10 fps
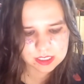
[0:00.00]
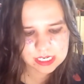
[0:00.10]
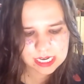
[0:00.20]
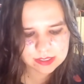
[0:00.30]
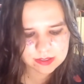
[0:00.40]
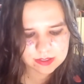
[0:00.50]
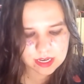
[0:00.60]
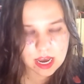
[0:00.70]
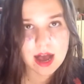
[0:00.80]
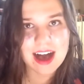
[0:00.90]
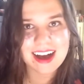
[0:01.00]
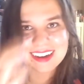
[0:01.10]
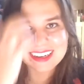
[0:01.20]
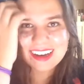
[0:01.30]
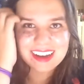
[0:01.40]
goodness,
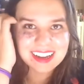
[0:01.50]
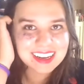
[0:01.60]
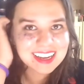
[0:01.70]
oh god,